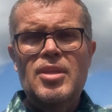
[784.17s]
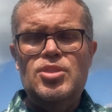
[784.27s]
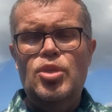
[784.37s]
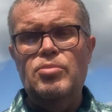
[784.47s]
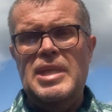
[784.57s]

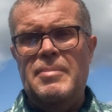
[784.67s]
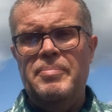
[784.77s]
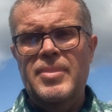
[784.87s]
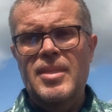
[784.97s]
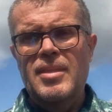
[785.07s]
to them.
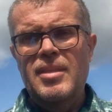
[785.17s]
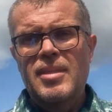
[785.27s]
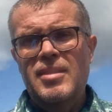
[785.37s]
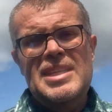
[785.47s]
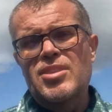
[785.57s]

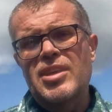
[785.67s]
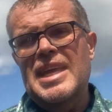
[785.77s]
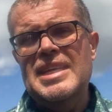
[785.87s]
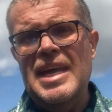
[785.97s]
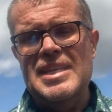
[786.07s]
Let's not
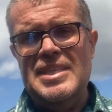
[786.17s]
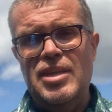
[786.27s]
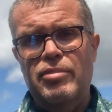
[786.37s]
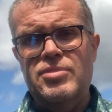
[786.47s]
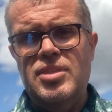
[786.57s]
kid
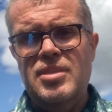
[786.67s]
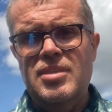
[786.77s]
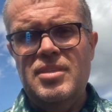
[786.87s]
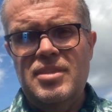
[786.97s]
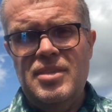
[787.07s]
ourselves.
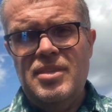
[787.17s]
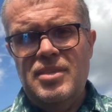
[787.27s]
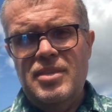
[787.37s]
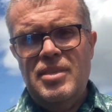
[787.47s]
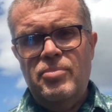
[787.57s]

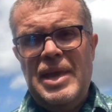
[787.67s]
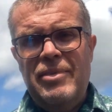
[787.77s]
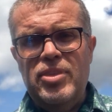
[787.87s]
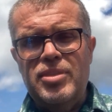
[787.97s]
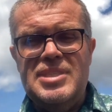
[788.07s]
If we
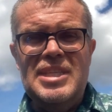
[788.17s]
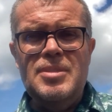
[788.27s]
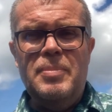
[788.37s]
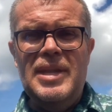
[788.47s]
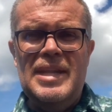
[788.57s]
haven't got
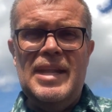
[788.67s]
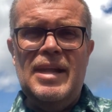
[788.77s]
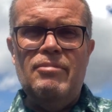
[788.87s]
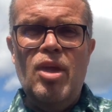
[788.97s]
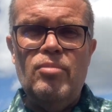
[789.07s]
discipline in
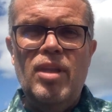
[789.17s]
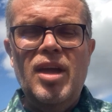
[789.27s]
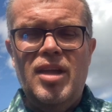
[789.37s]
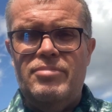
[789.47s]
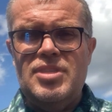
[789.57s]
our own
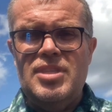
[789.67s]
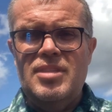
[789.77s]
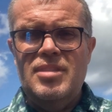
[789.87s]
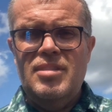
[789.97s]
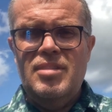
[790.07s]
lives,
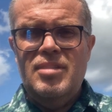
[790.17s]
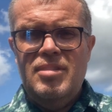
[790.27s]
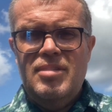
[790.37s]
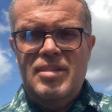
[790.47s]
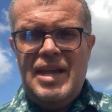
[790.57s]

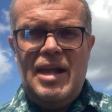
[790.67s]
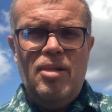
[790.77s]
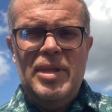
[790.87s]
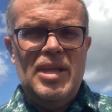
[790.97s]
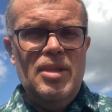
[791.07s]
how
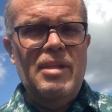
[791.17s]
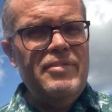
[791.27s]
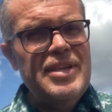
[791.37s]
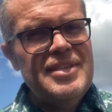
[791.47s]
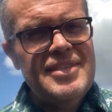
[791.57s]
are we going to
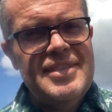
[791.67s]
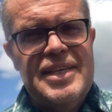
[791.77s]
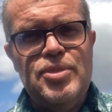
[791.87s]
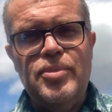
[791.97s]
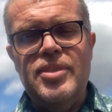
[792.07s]
ever say
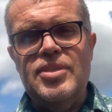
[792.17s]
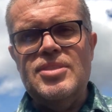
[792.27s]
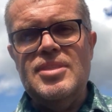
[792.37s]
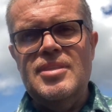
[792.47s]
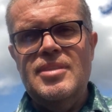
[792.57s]
to
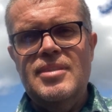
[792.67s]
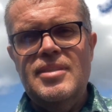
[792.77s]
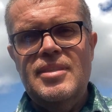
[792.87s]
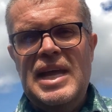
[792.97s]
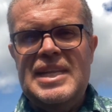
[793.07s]
others,
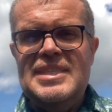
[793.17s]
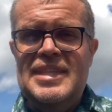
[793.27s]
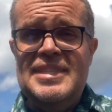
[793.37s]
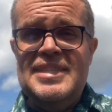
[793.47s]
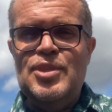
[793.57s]
actually,
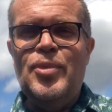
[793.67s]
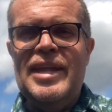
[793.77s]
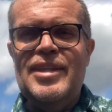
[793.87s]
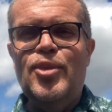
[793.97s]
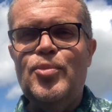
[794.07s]
this is the
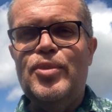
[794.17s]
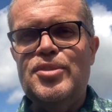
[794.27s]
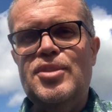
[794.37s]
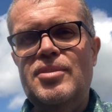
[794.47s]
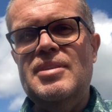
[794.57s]
way God
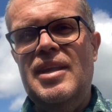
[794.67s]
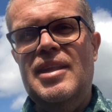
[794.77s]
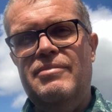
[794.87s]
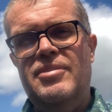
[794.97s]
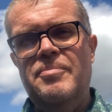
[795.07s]
wants you to live?